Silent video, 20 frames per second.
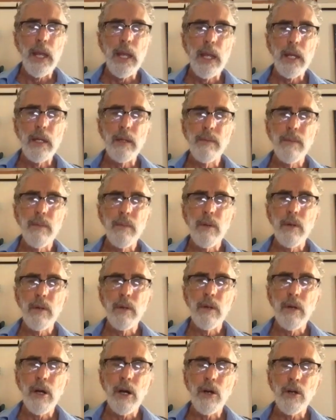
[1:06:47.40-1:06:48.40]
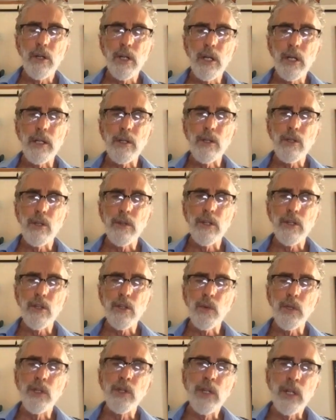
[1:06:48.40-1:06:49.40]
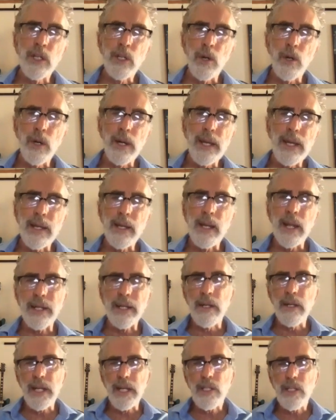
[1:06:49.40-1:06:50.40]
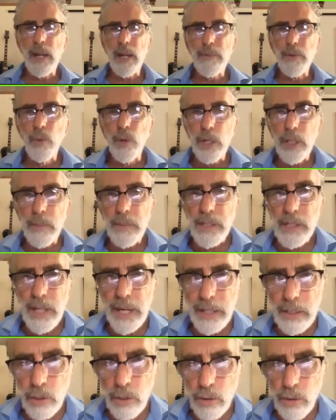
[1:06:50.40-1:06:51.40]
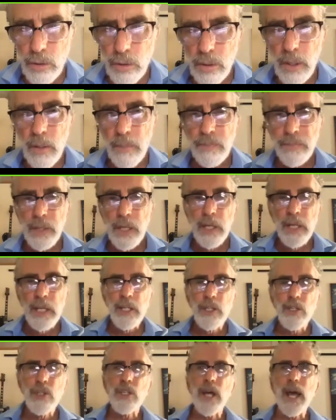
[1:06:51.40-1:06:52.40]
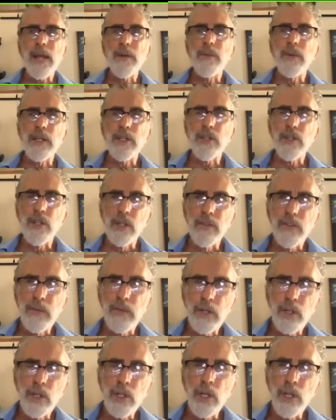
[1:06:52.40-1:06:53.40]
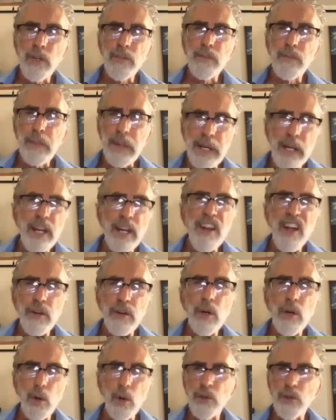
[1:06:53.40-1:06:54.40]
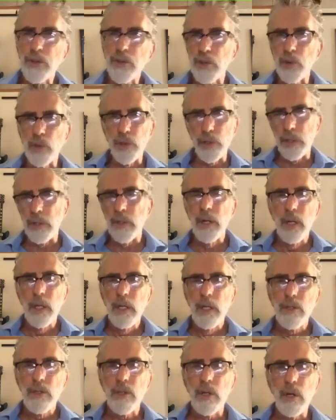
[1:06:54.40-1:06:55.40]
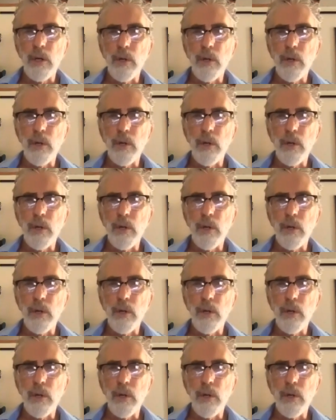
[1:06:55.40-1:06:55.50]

And, all good. So this is where you can go ahead, like the next time you work him, and take those. His side range still could have been another hole shorter. So